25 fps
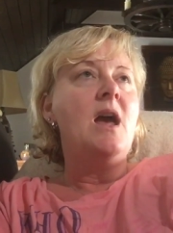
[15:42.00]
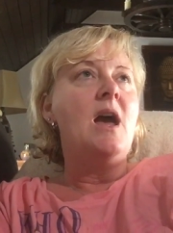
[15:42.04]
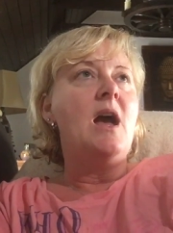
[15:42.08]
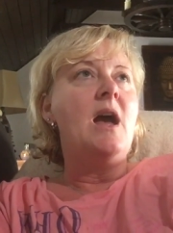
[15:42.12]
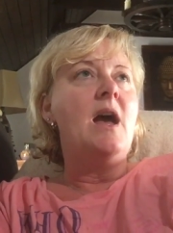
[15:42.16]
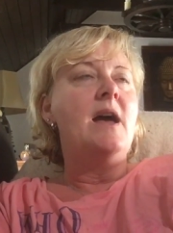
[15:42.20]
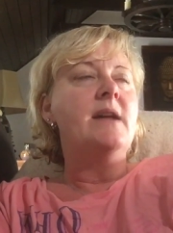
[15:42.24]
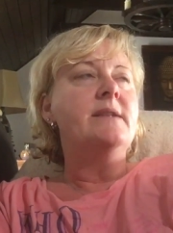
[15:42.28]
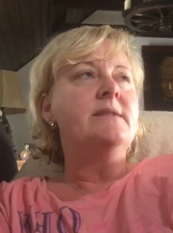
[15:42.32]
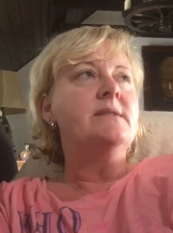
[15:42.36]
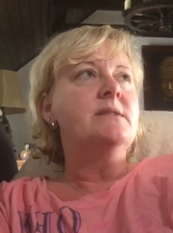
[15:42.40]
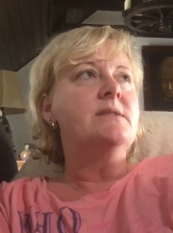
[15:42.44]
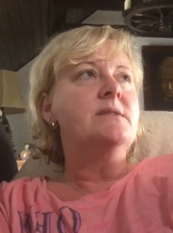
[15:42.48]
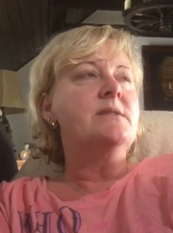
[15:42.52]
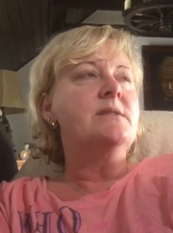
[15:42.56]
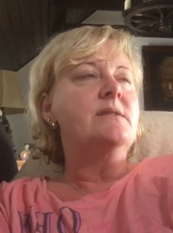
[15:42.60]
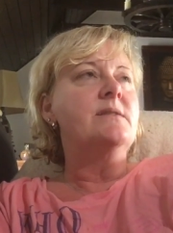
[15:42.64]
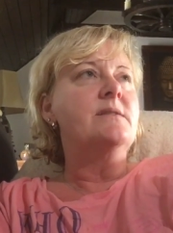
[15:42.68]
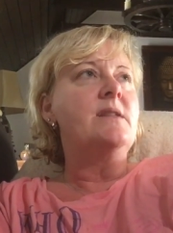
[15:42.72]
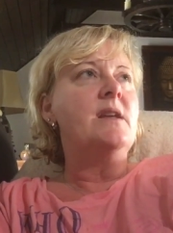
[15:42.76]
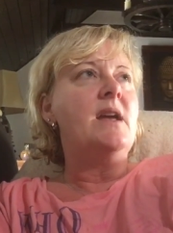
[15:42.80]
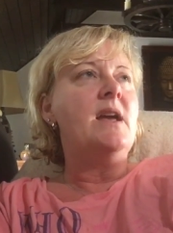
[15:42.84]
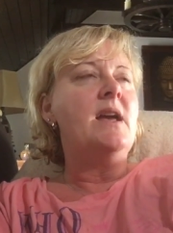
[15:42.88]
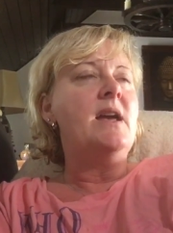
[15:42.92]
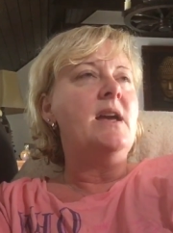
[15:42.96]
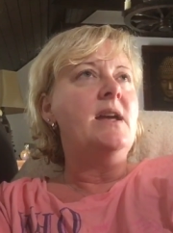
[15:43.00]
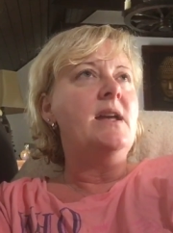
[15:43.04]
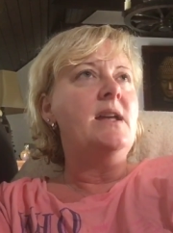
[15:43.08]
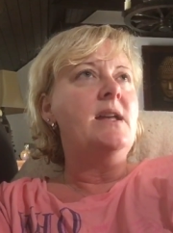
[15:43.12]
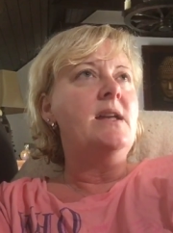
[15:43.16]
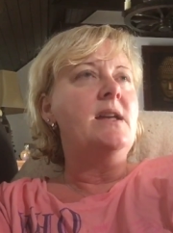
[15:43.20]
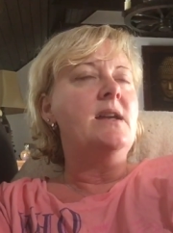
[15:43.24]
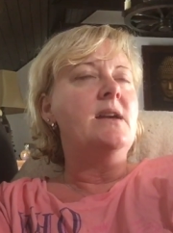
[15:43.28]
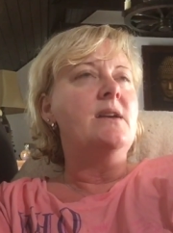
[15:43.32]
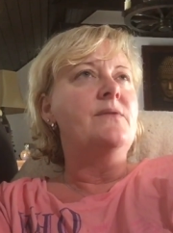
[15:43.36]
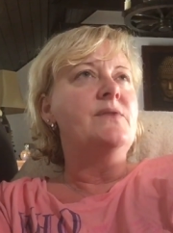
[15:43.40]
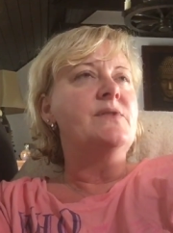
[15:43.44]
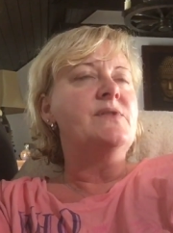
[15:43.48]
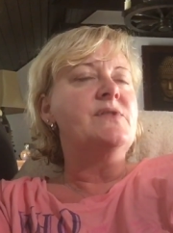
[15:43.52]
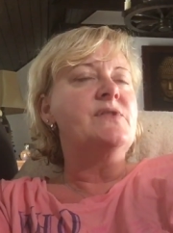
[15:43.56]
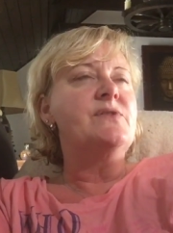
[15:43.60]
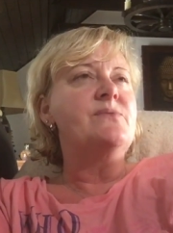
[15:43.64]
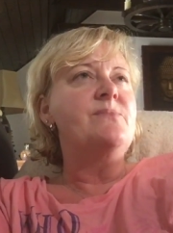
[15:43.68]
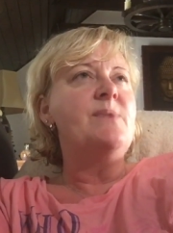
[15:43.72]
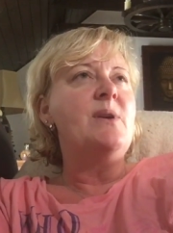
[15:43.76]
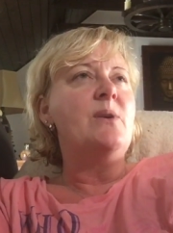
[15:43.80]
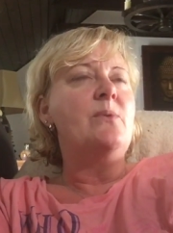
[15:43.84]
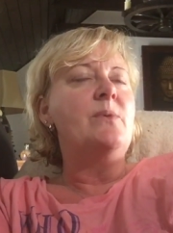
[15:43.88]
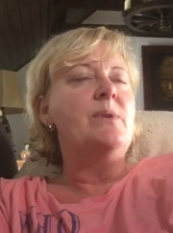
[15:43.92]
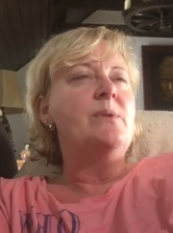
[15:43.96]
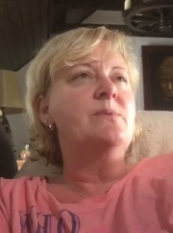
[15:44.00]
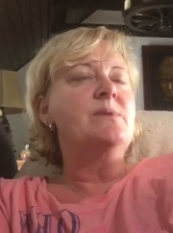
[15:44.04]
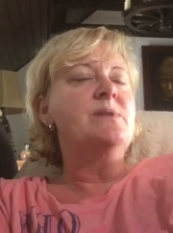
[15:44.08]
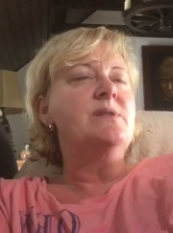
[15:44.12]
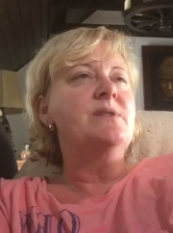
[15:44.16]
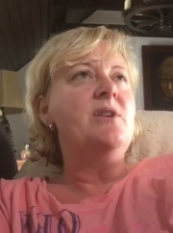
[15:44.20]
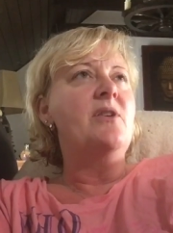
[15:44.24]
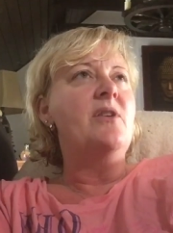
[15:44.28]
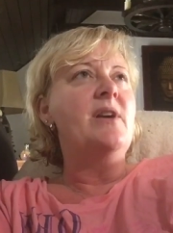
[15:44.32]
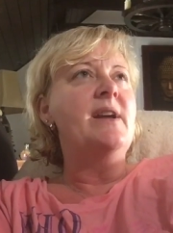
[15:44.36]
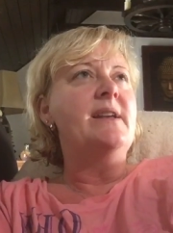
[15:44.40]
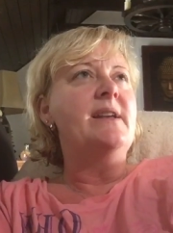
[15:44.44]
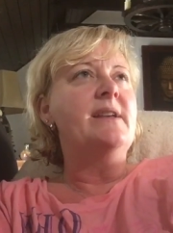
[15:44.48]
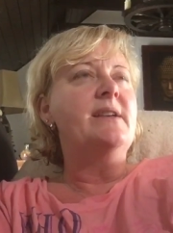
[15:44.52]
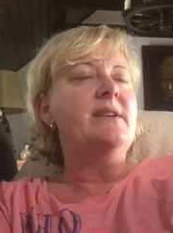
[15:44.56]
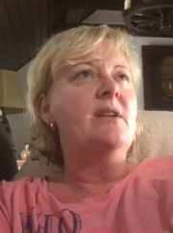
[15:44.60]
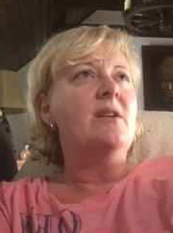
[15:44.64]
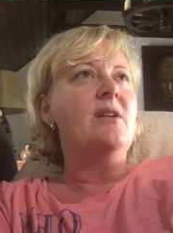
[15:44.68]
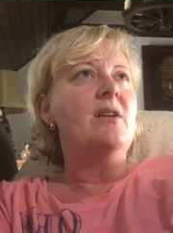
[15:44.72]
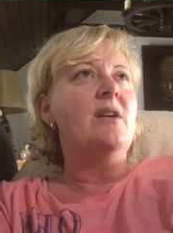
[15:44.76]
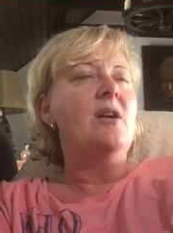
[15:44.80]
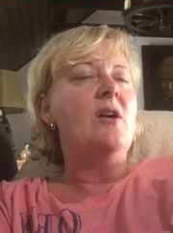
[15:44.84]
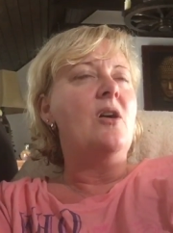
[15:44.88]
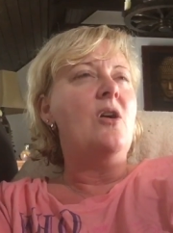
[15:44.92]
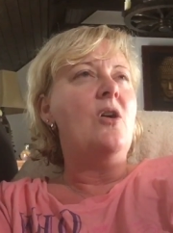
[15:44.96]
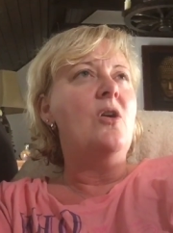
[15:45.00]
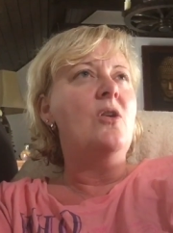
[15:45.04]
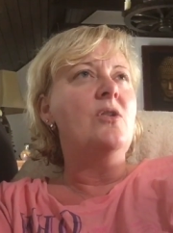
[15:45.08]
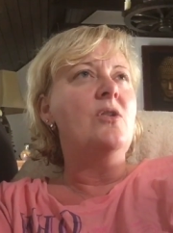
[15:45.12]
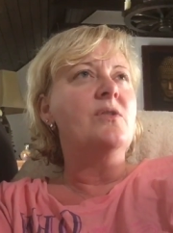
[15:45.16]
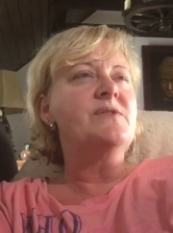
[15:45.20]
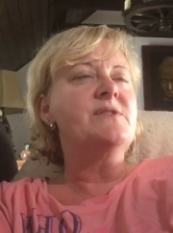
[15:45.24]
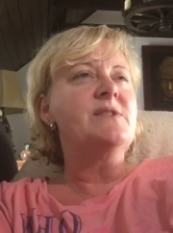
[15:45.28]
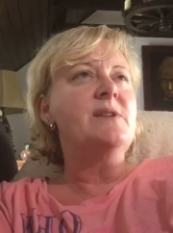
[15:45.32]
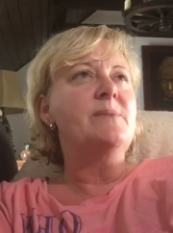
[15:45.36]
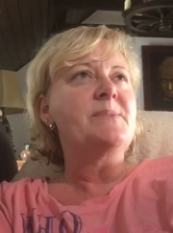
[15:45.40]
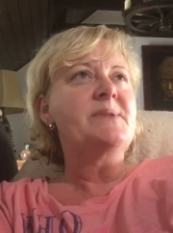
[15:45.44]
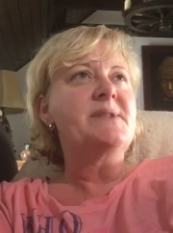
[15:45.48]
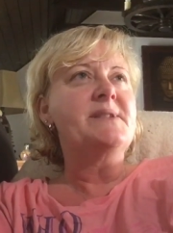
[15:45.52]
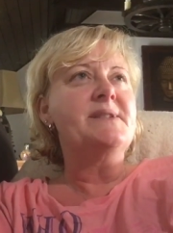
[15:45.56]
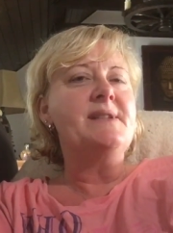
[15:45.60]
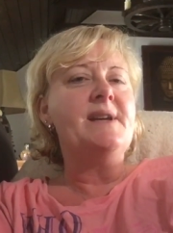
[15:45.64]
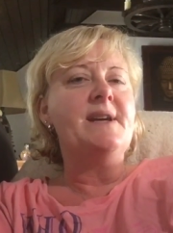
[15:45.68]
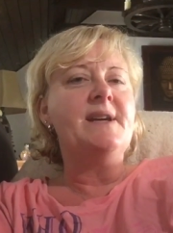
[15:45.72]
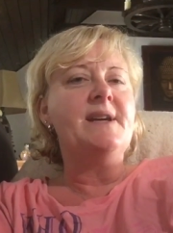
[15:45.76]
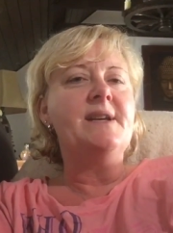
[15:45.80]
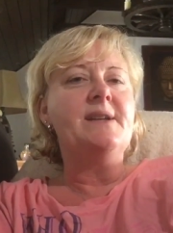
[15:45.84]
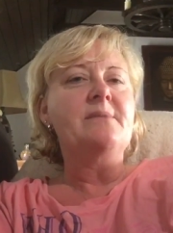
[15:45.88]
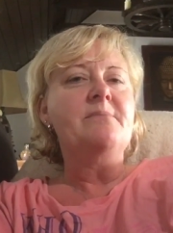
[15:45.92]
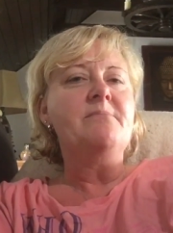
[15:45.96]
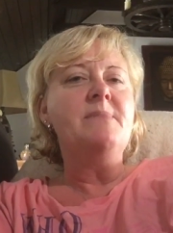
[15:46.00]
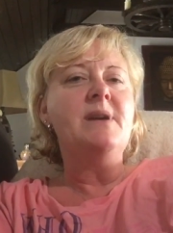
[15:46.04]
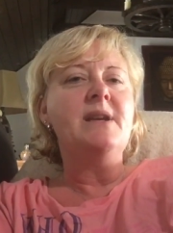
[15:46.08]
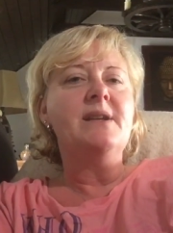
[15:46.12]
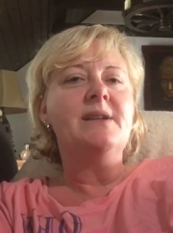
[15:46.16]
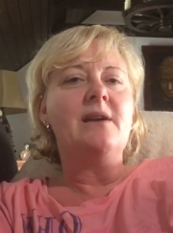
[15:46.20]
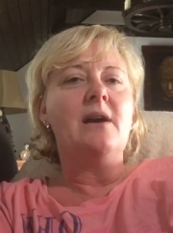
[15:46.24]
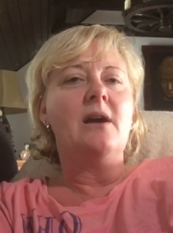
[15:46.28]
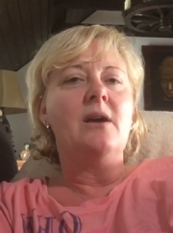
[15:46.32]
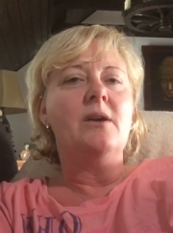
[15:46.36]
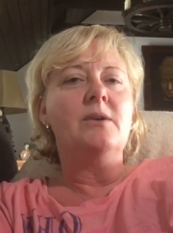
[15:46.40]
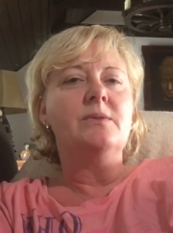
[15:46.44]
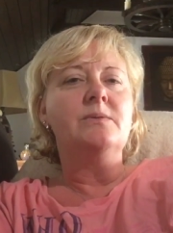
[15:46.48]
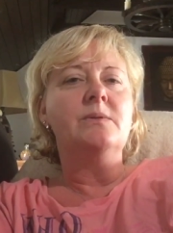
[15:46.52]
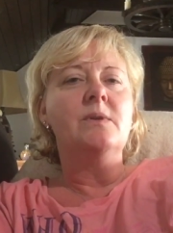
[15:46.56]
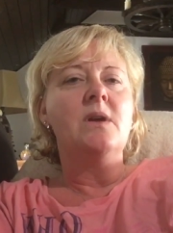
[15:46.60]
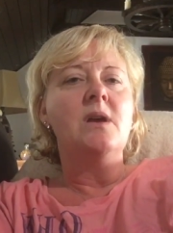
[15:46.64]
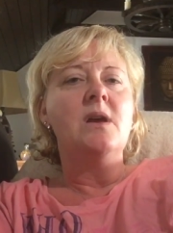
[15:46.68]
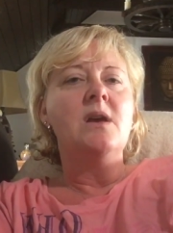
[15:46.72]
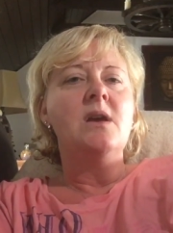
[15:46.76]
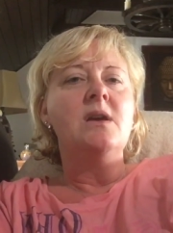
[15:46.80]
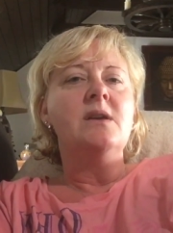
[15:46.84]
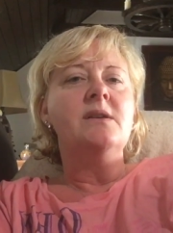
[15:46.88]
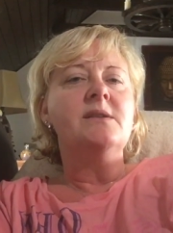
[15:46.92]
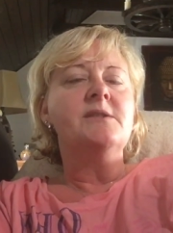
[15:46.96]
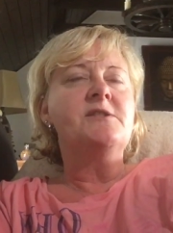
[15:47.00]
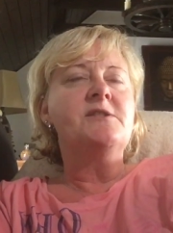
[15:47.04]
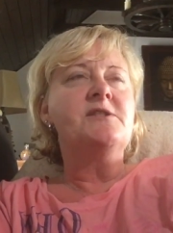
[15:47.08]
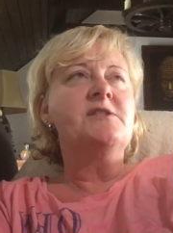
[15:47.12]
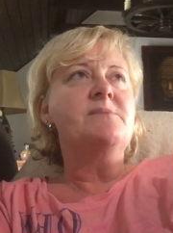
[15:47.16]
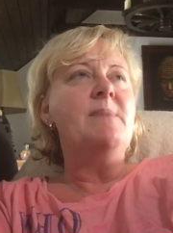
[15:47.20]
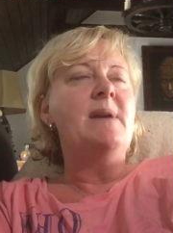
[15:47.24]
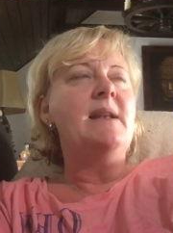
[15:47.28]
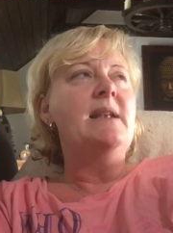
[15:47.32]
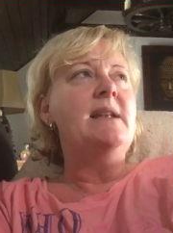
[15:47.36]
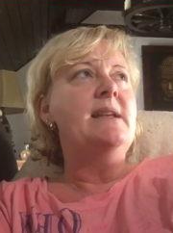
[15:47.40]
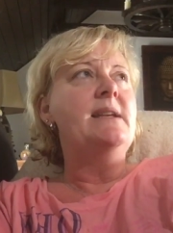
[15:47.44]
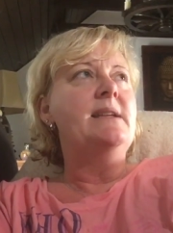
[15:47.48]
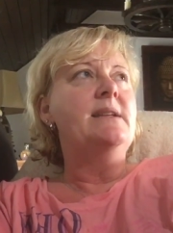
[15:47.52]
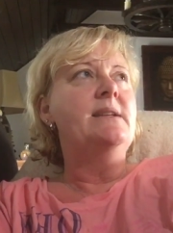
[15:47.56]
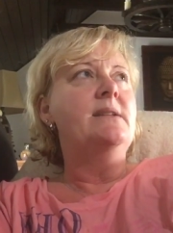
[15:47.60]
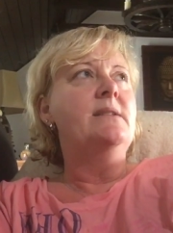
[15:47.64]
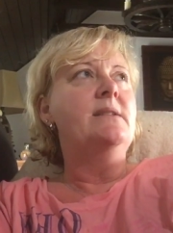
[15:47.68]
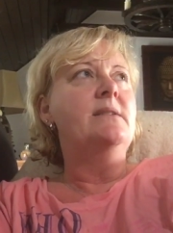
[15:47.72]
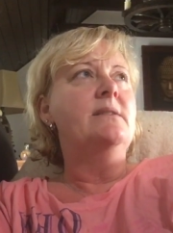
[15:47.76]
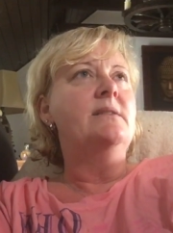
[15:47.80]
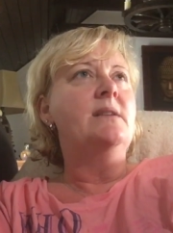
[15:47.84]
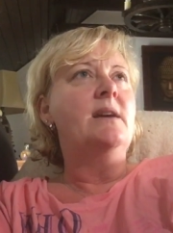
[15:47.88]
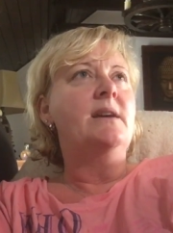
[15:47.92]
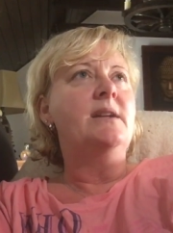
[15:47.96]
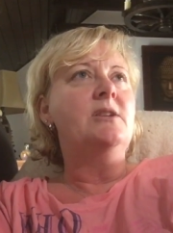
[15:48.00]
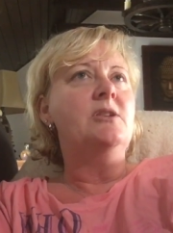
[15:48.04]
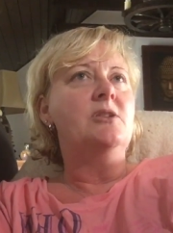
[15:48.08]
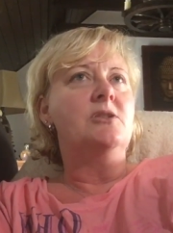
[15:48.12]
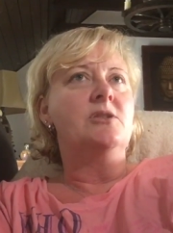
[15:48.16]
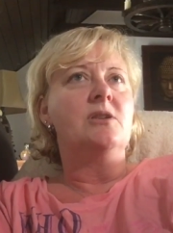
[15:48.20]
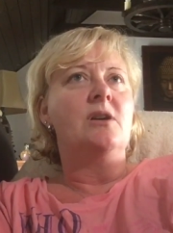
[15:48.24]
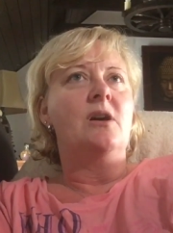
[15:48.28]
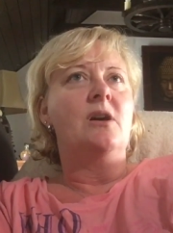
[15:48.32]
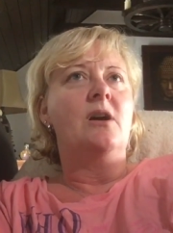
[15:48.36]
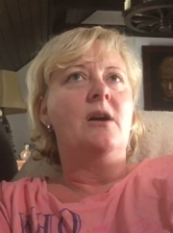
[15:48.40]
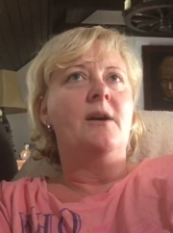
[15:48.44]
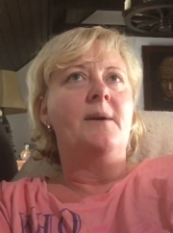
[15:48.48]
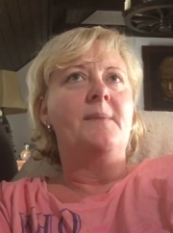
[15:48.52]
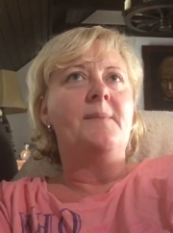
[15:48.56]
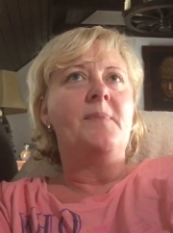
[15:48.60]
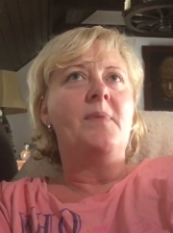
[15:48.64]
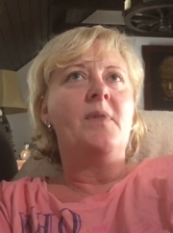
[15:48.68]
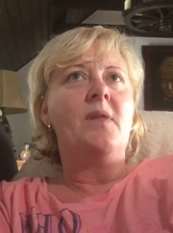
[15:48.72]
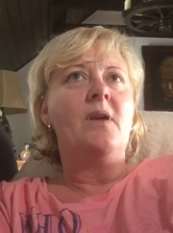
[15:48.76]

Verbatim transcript: and the heat and the smell, it was like a hot summer's day in a meadow, smelling nature.